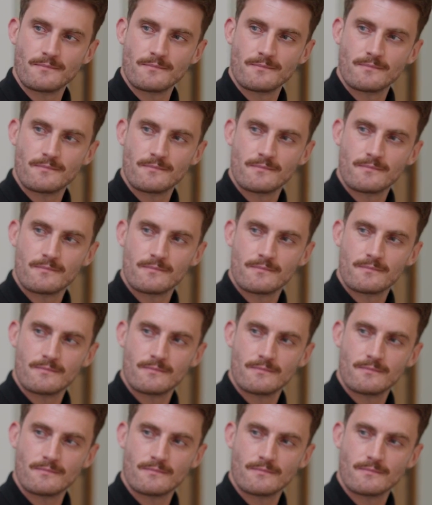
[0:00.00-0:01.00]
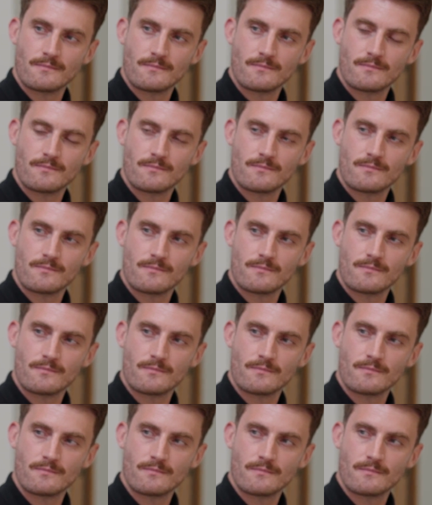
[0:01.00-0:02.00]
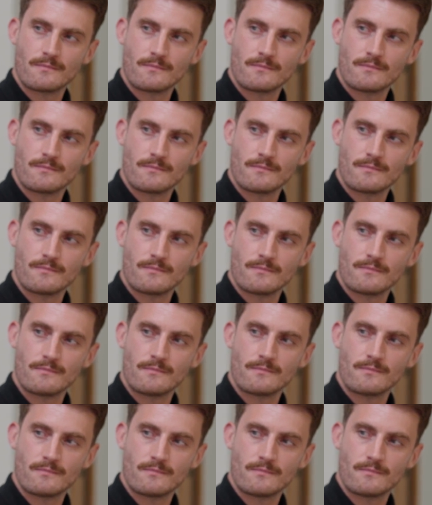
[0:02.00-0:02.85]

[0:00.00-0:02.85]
(not speaking)